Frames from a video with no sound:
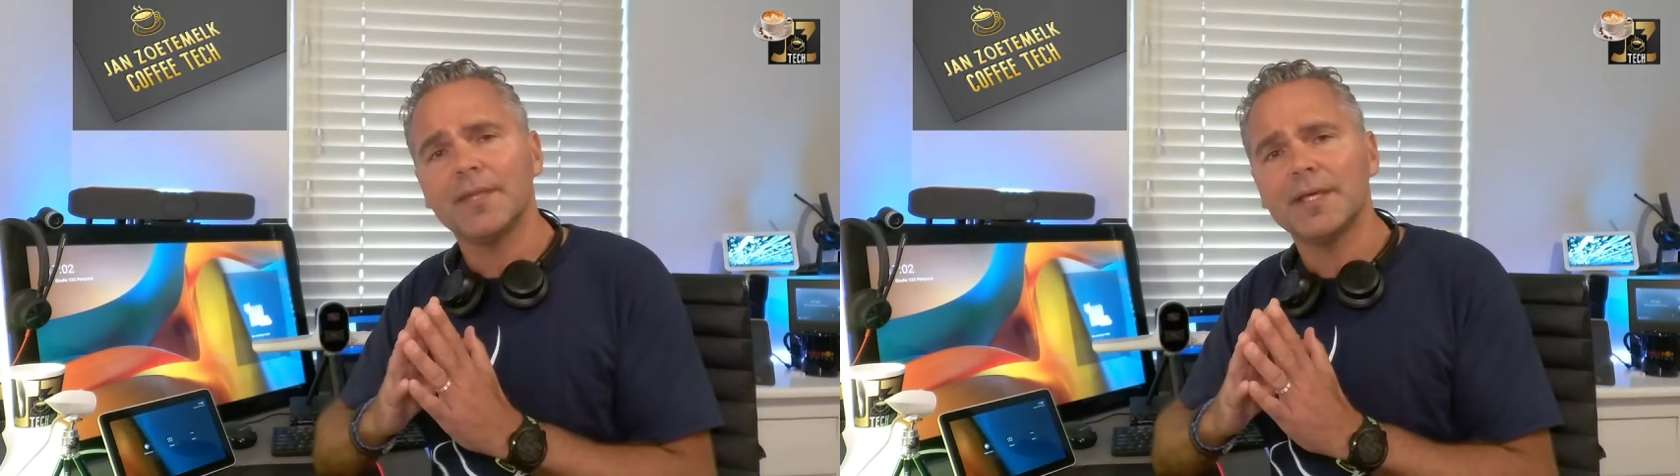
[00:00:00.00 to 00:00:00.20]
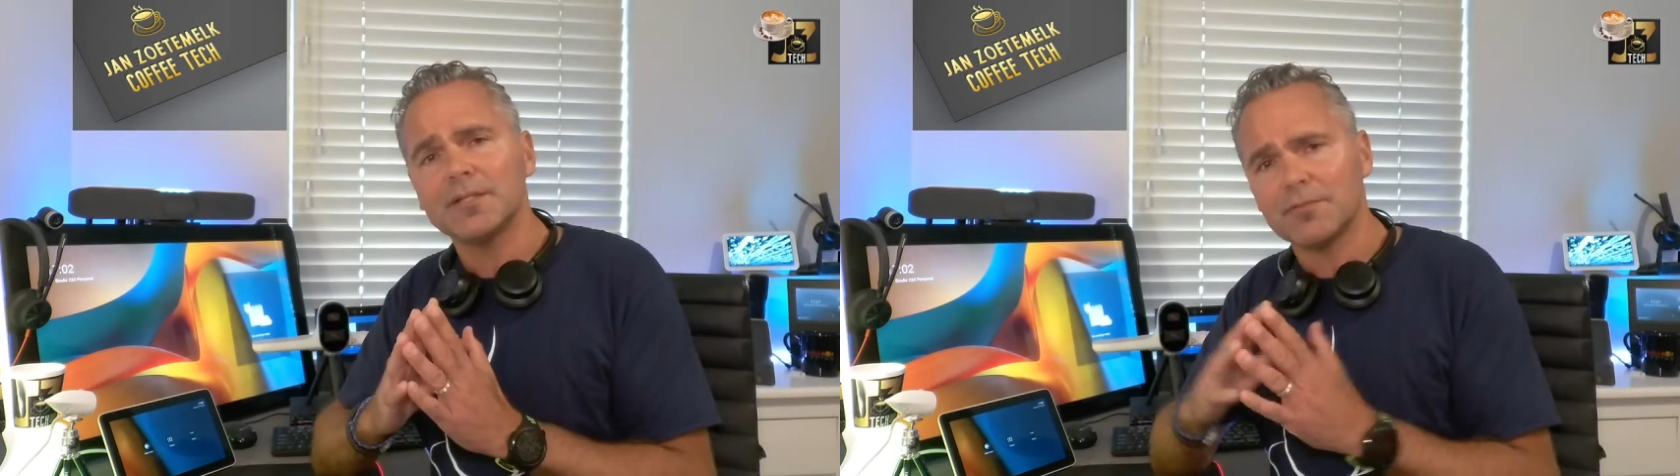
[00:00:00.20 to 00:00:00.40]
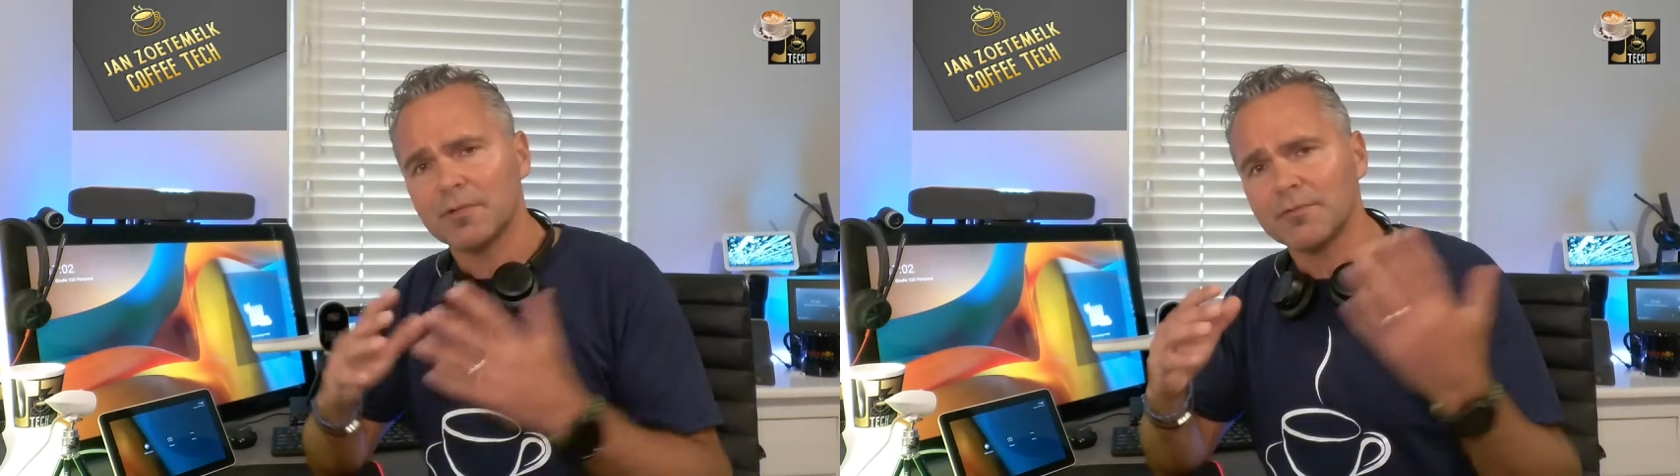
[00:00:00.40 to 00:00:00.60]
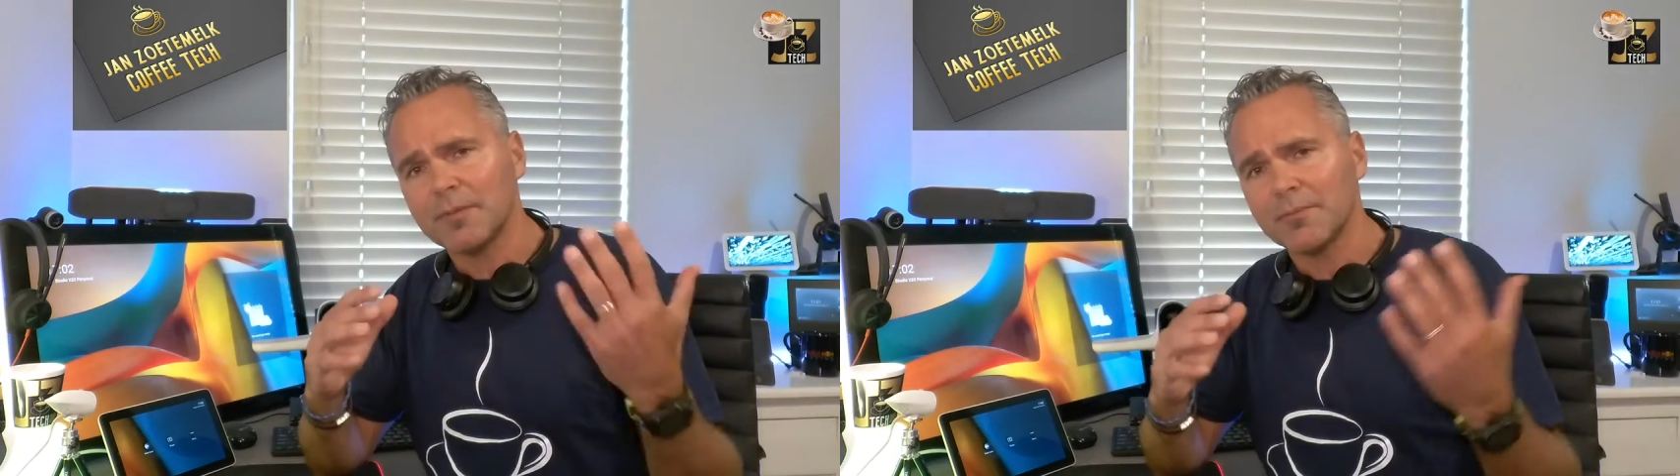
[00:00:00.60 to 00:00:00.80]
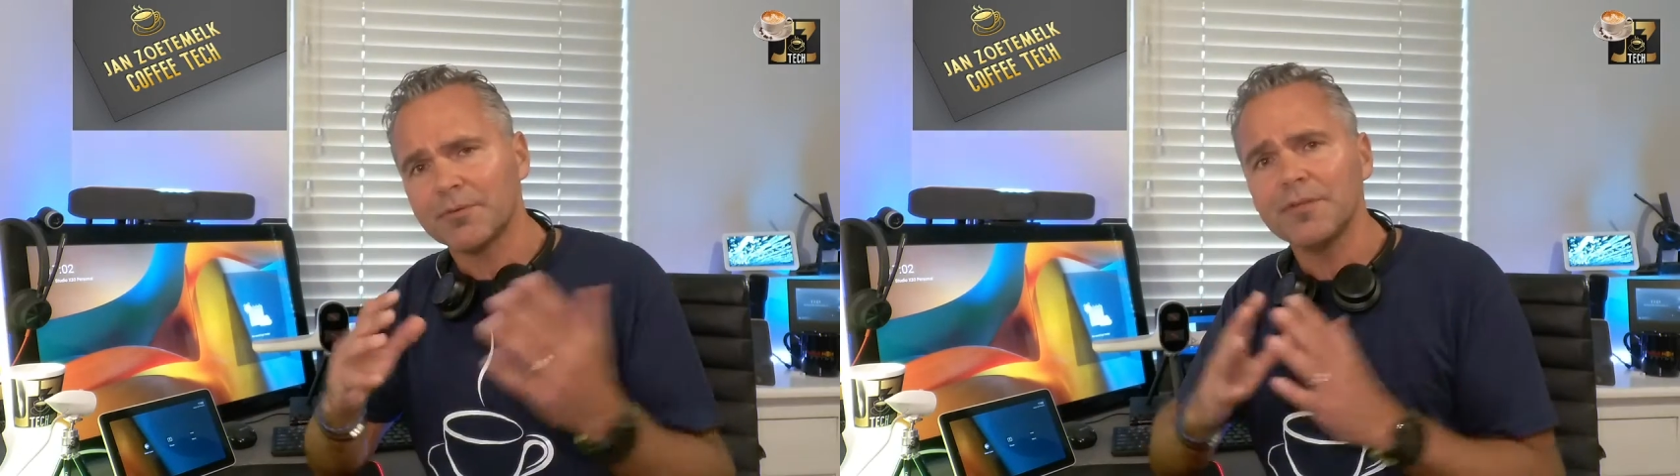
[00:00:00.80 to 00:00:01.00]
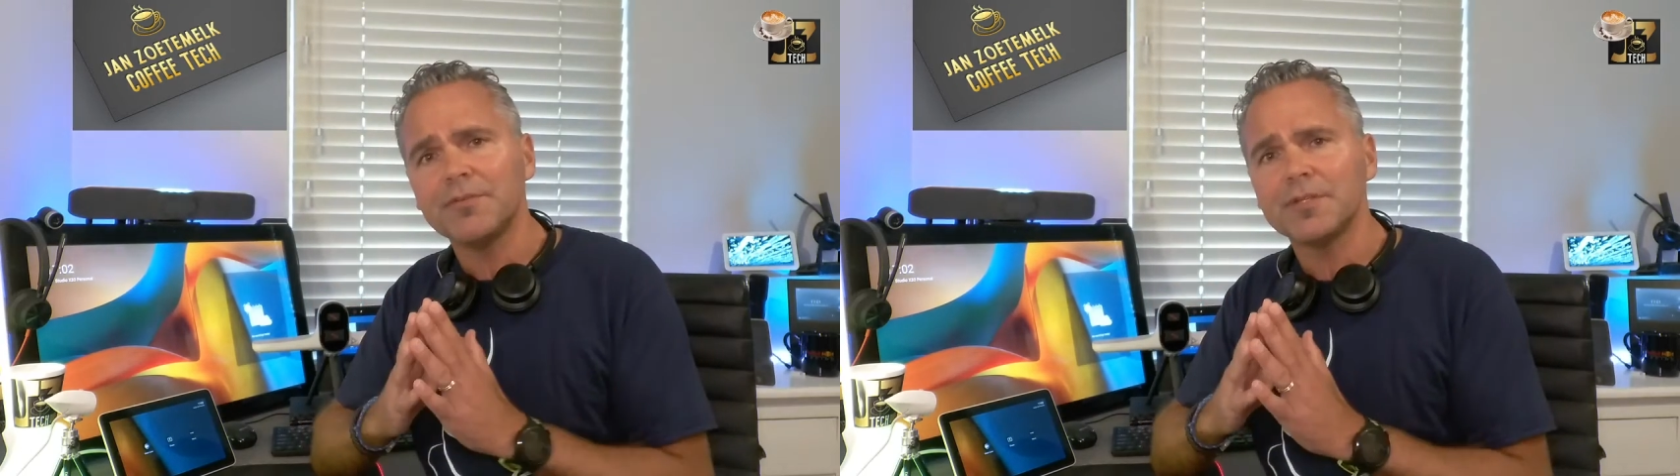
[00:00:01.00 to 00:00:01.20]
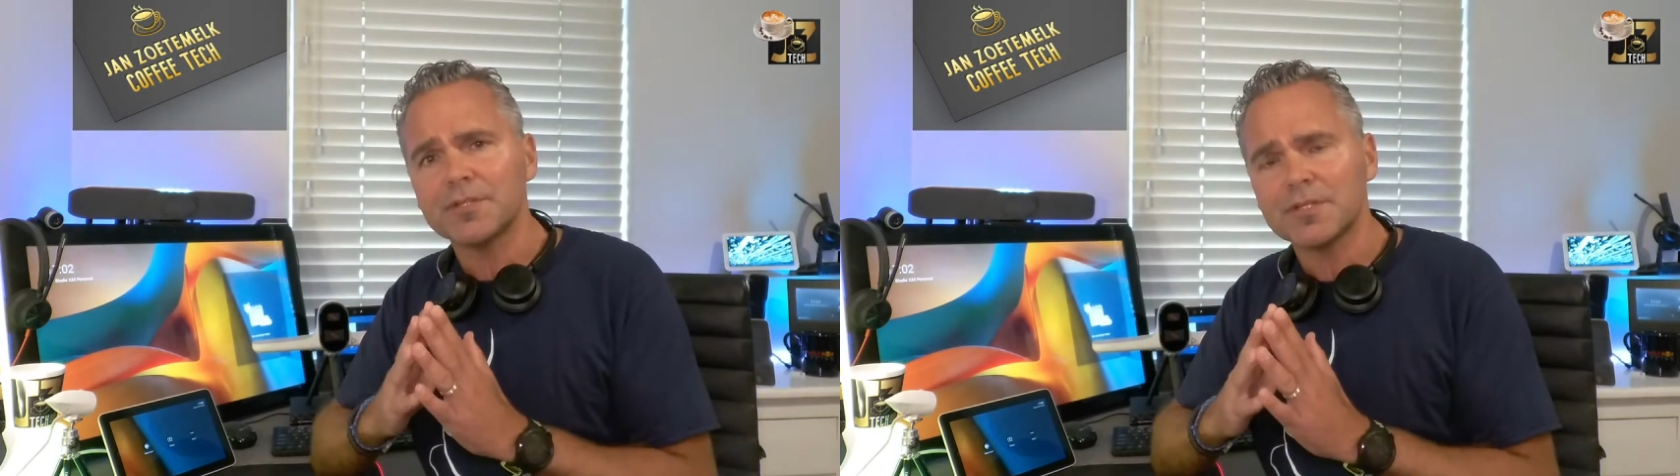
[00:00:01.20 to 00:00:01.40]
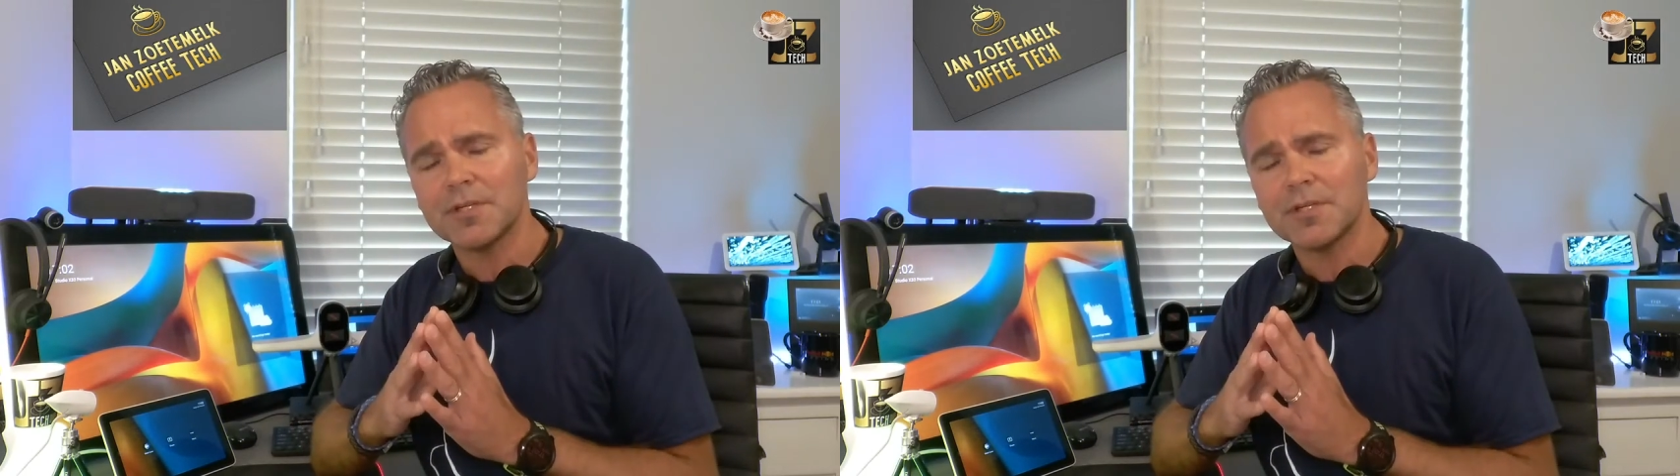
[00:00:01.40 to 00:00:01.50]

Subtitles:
as one of my previous